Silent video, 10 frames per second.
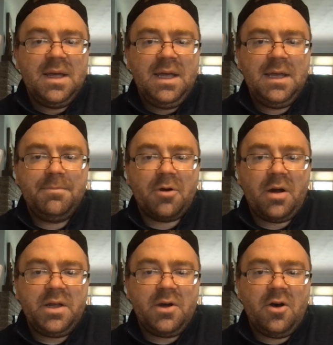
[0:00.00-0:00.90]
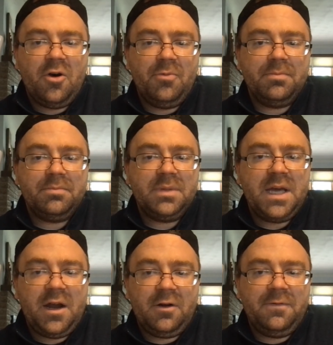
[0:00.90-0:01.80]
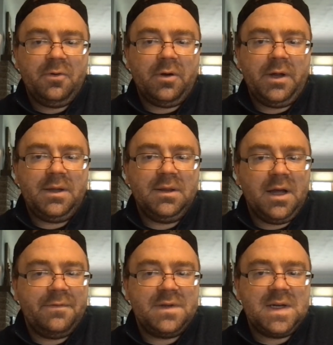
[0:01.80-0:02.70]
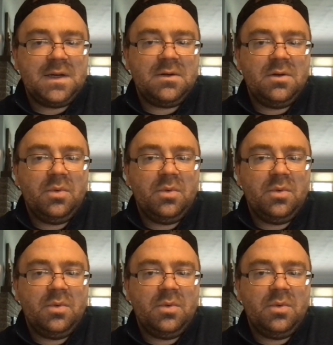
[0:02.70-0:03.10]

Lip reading: He brought it home, cared for it, loved it,